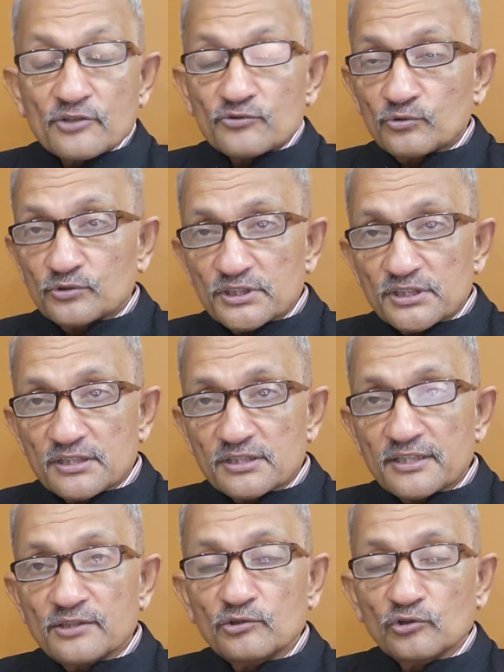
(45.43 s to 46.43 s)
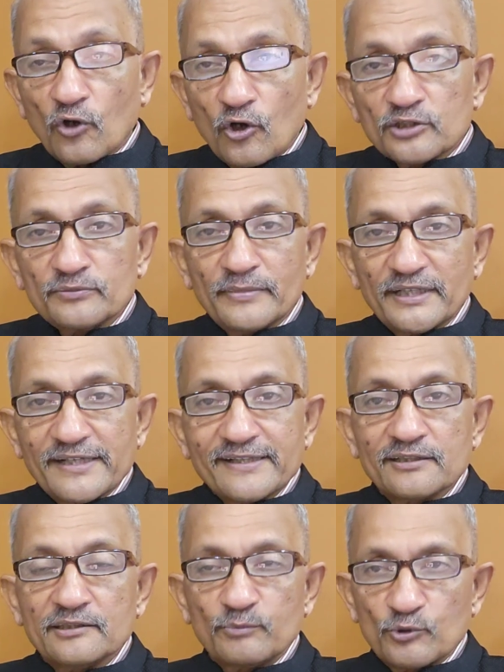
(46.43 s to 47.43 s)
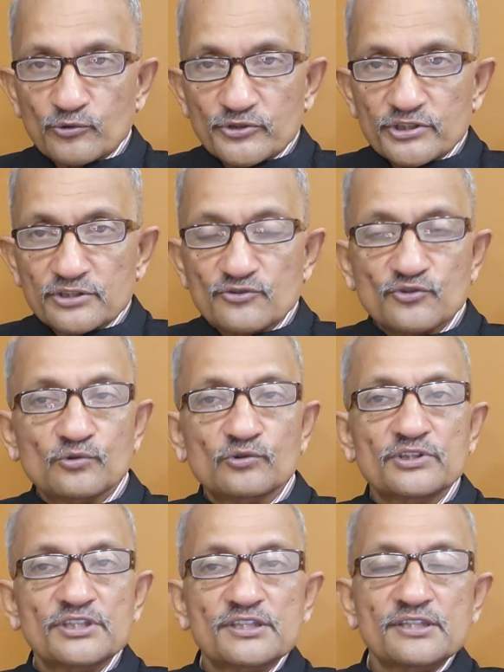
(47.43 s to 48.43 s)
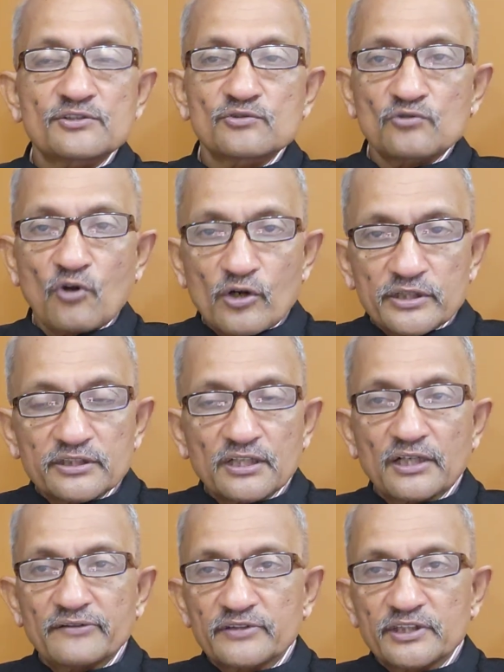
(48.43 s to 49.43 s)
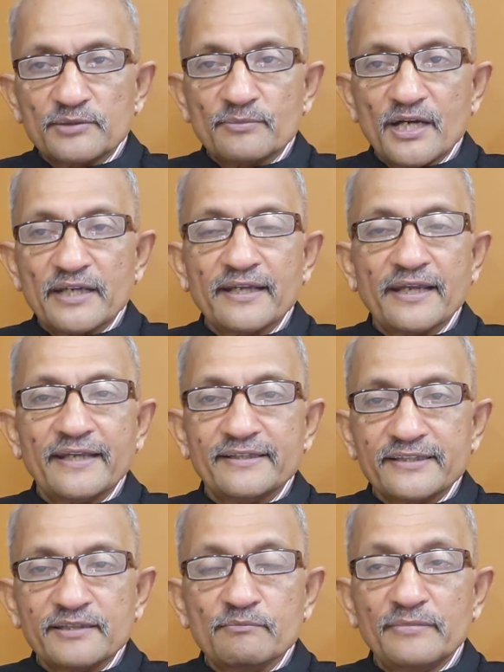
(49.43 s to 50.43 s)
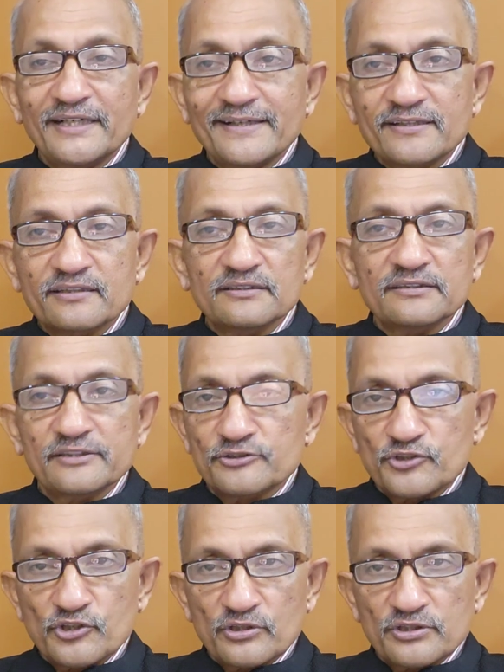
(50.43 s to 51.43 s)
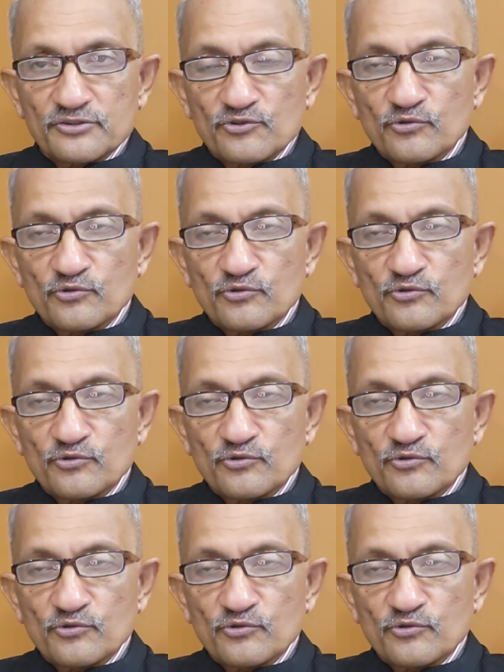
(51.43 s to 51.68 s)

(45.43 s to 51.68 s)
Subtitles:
So this is the non-medical portion. So this is not covered by any medical insurance.